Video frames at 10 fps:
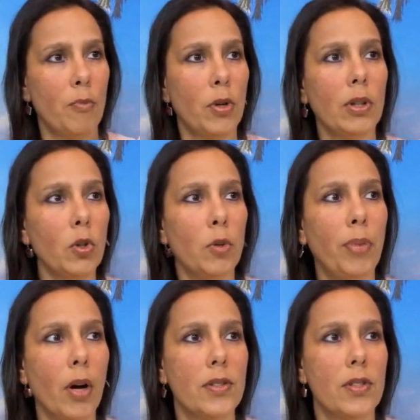put a little
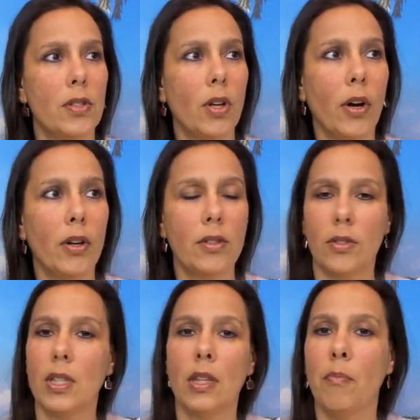post-it
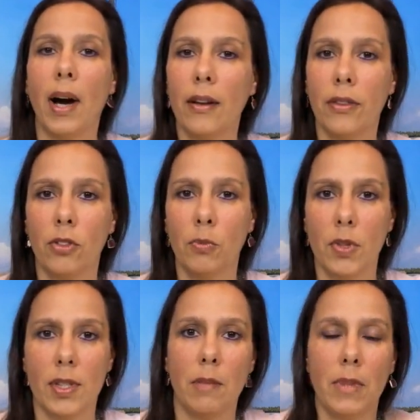note in the bathroom or
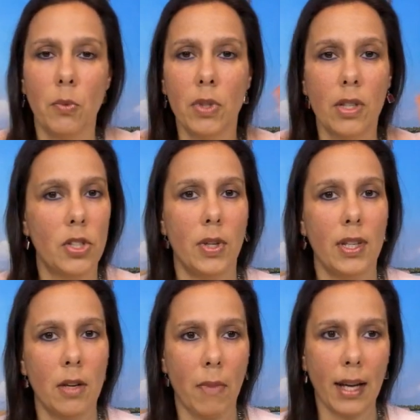something when you're doing
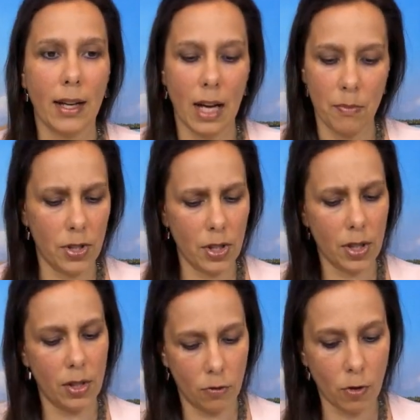your makeup, and you
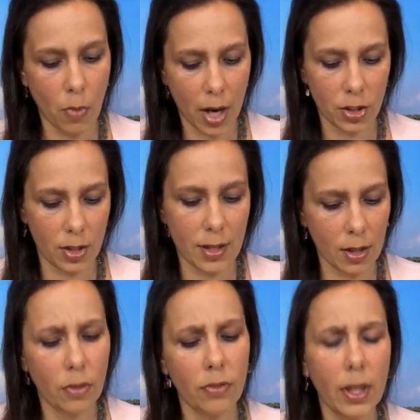can remind
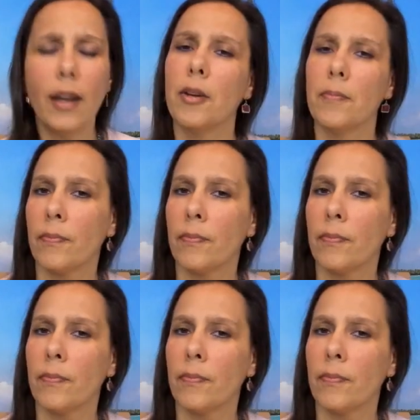yourself, yeah,